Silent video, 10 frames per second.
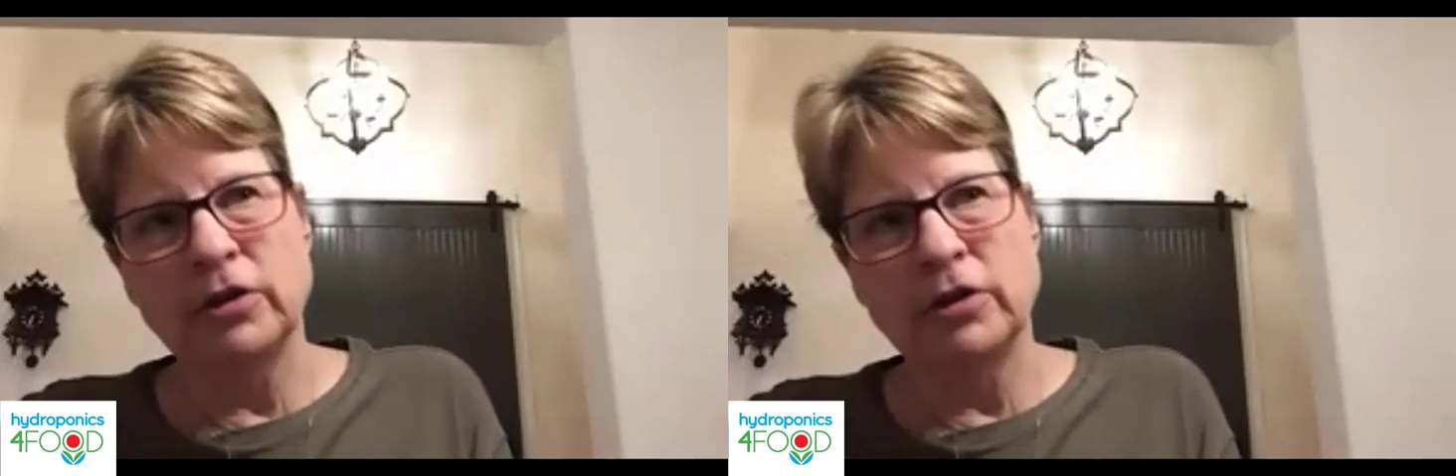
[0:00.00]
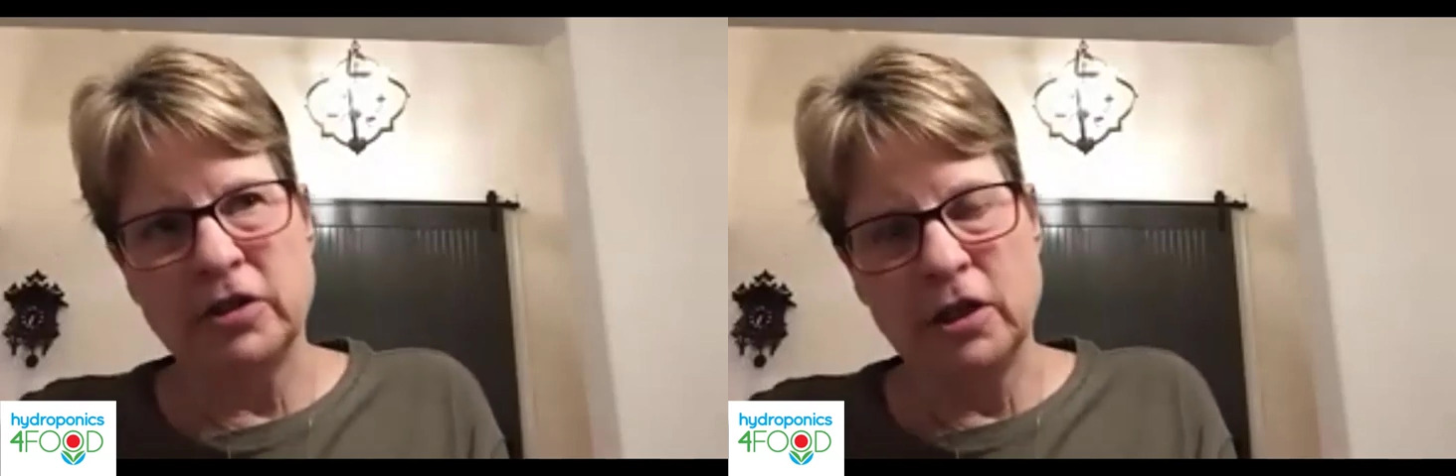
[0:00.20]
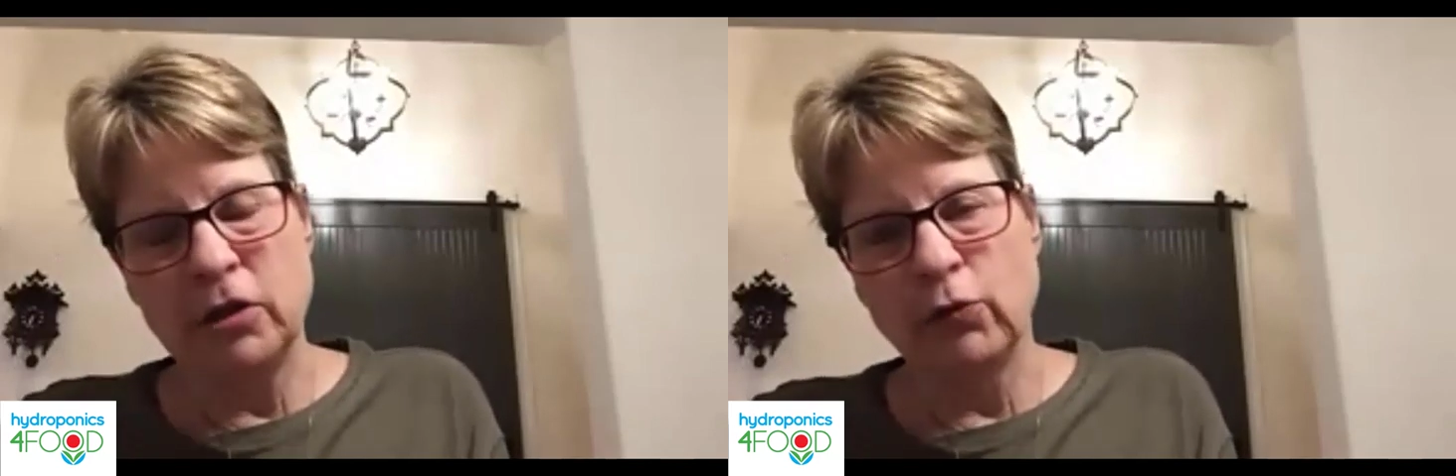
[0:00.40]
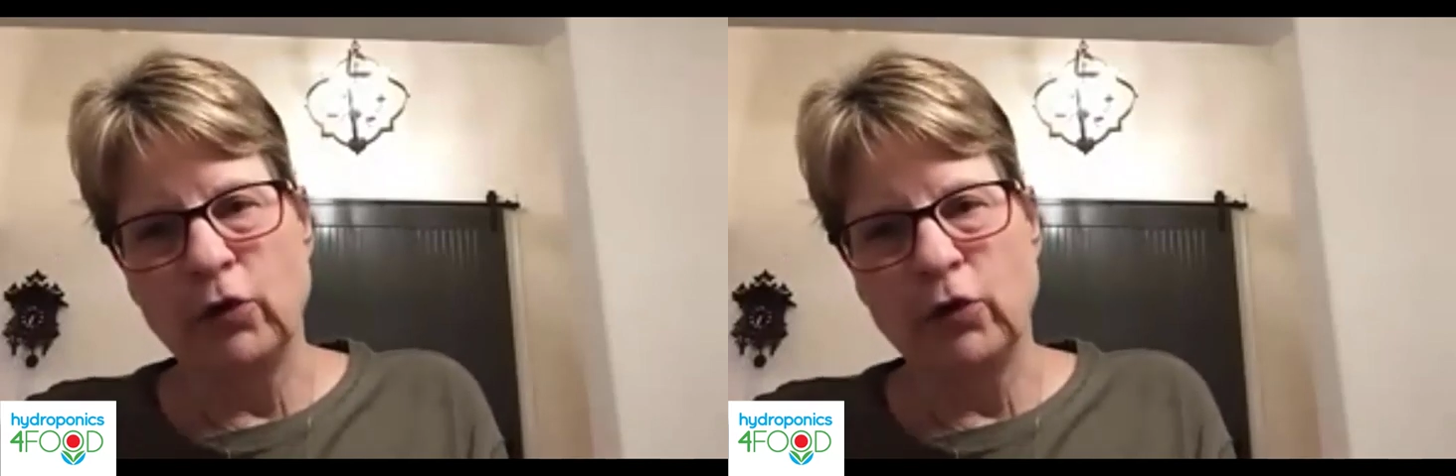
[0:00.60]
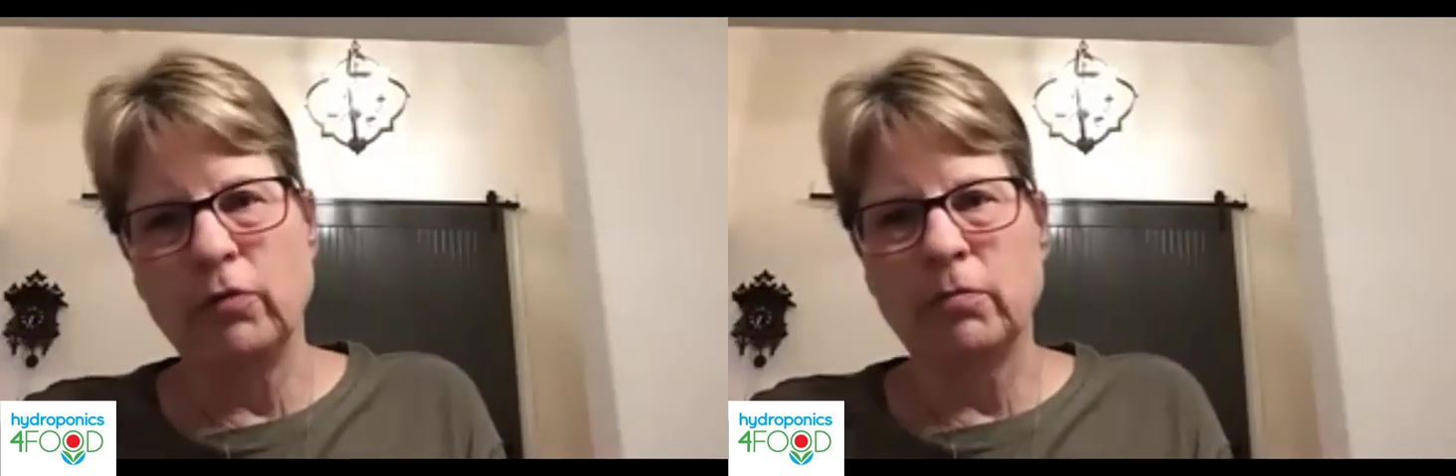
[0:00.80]
to see the
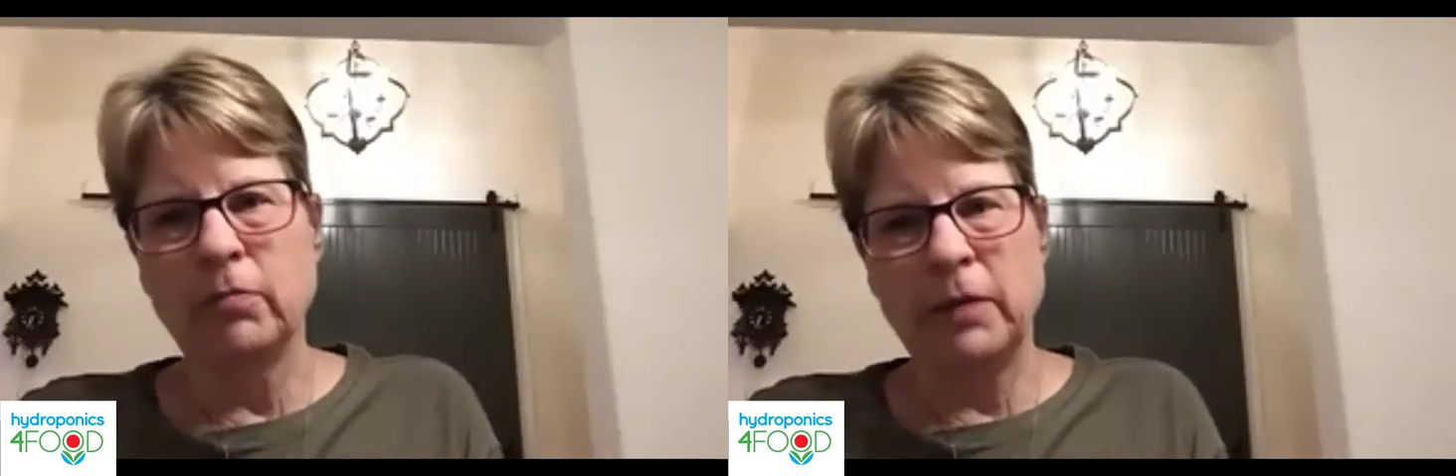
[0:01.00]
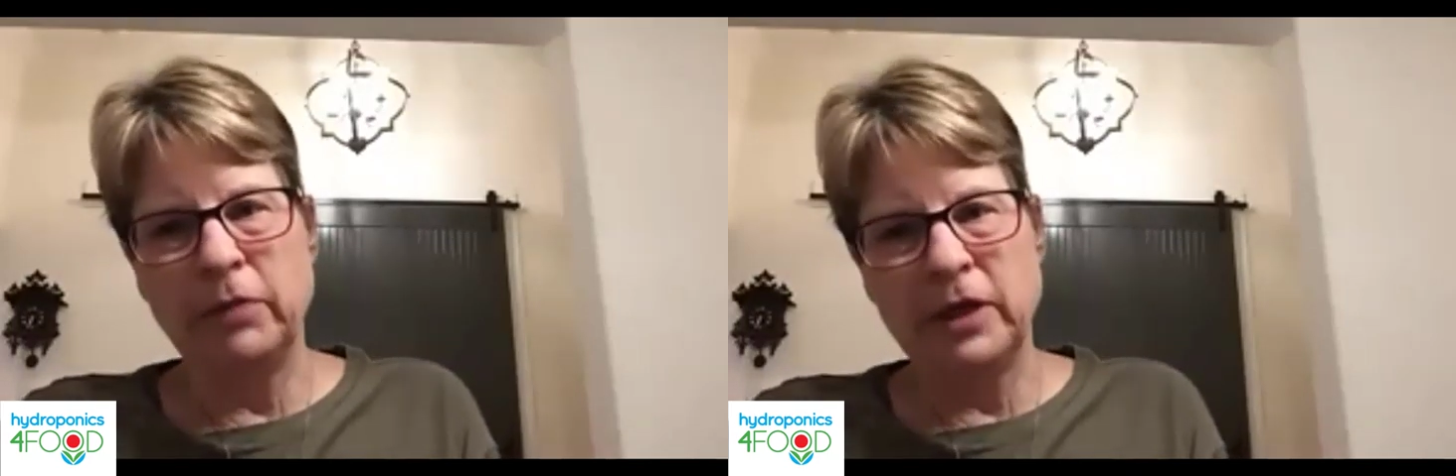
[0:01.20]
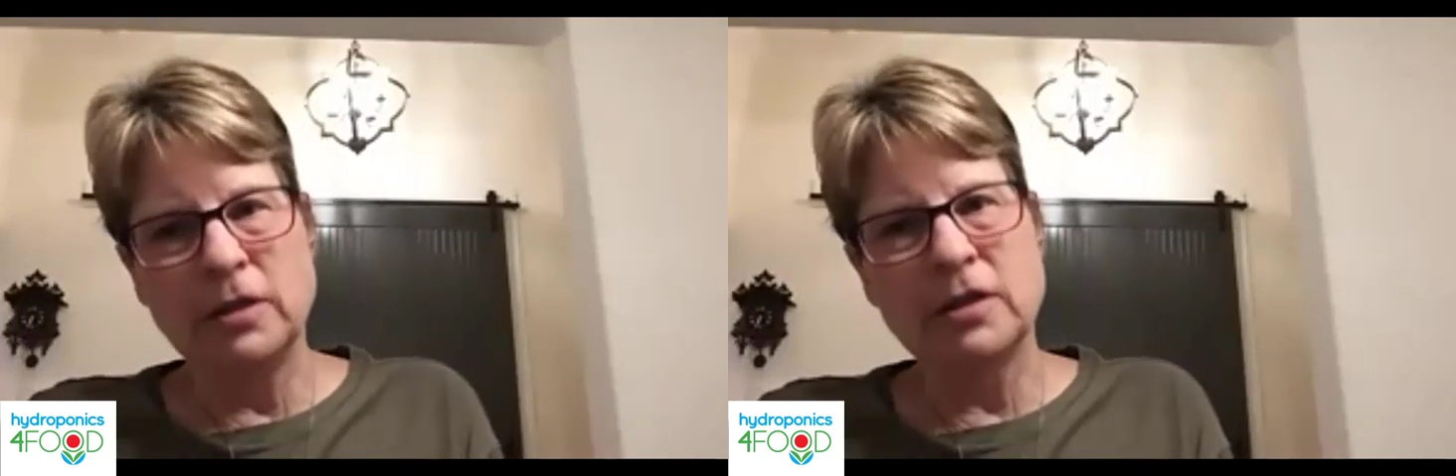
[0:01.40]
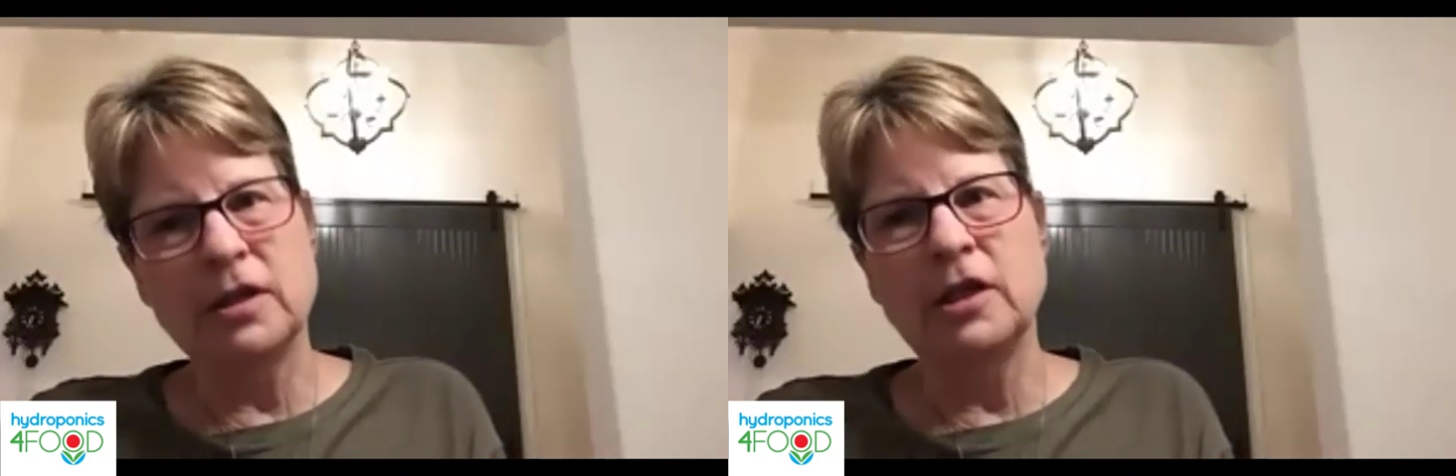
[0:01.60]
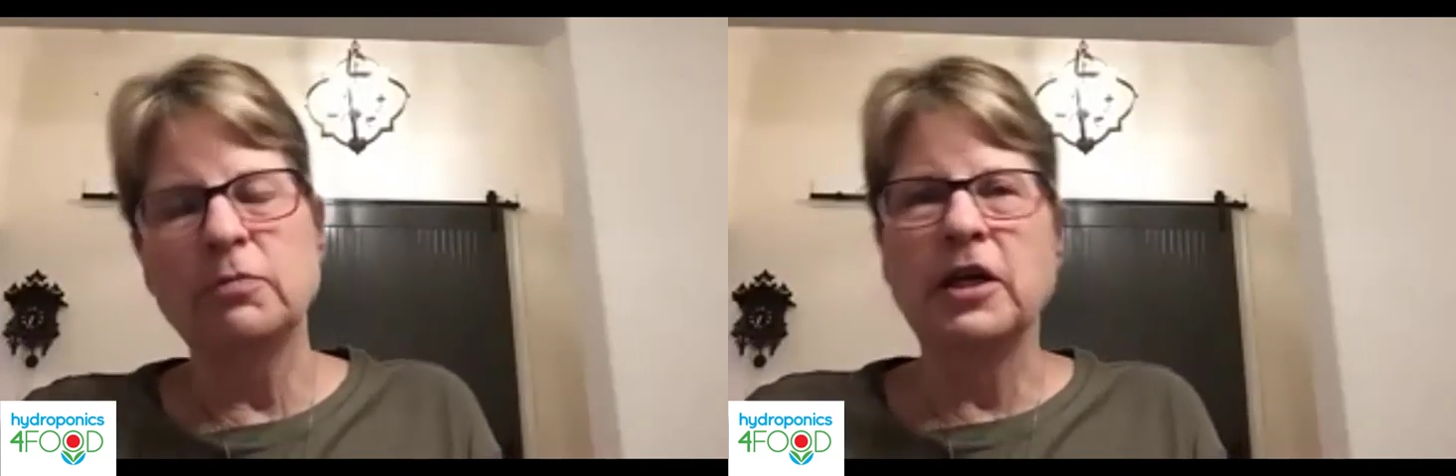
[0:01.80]
root my beet
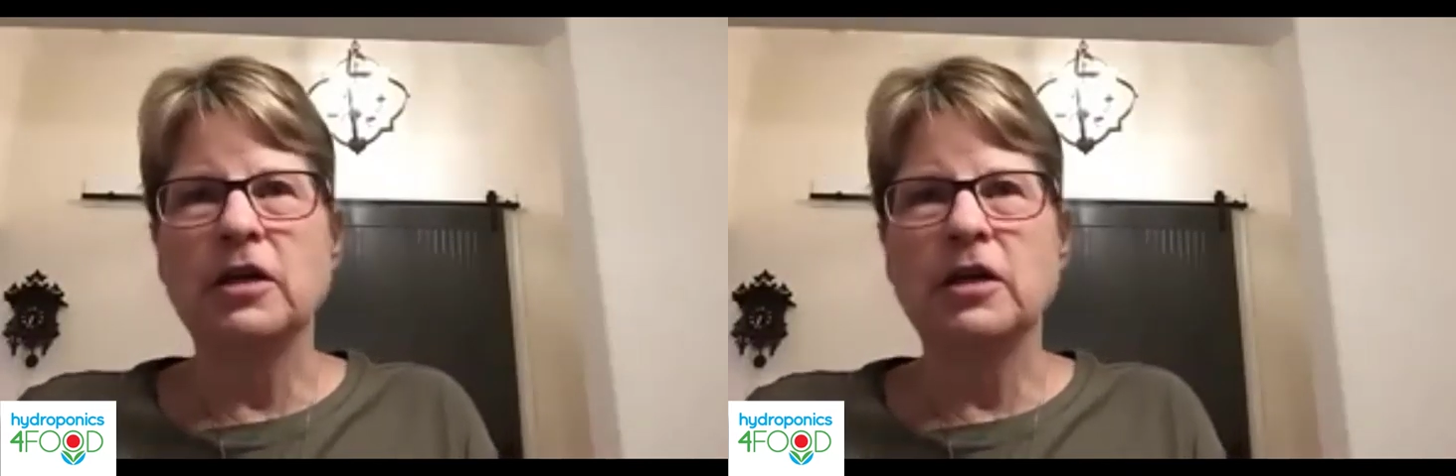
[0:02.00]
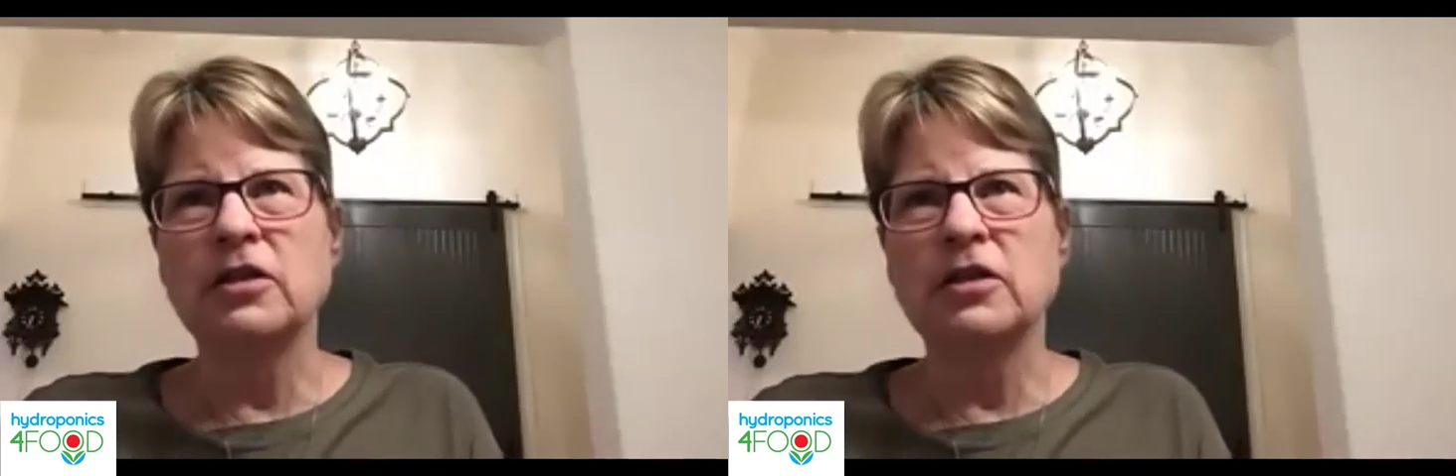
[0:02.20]
seeds because